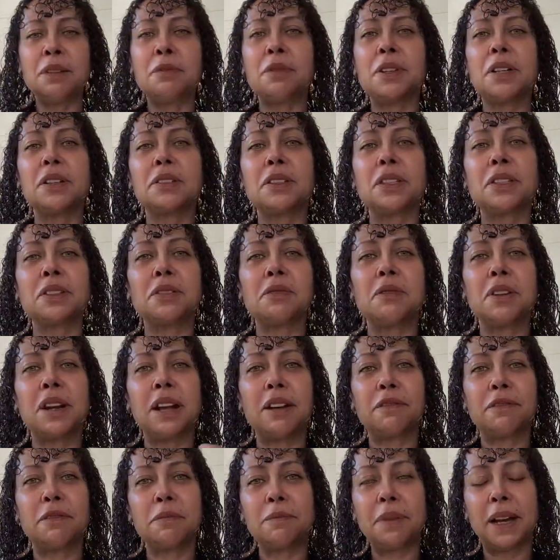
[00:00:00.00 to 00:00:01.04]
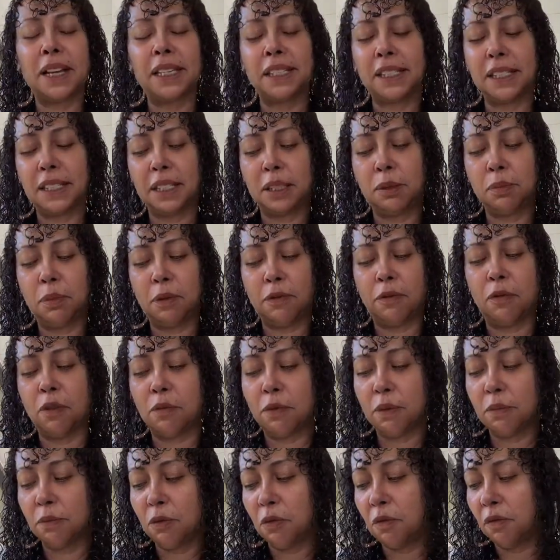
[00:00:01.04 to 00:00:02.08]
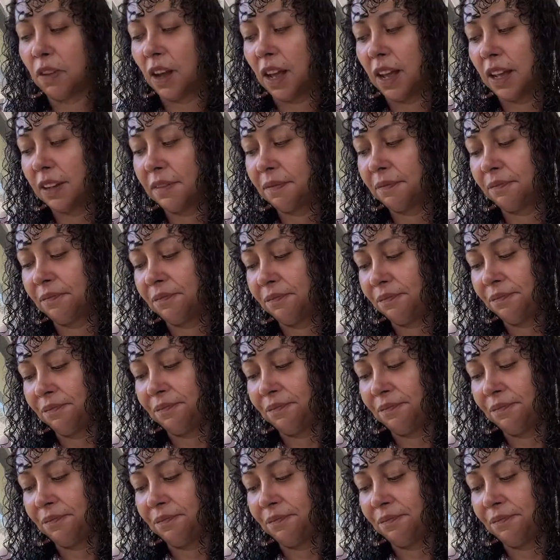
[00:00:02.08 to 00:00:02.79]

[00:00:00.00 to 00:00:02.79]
what else is going on for Pisces before we move on.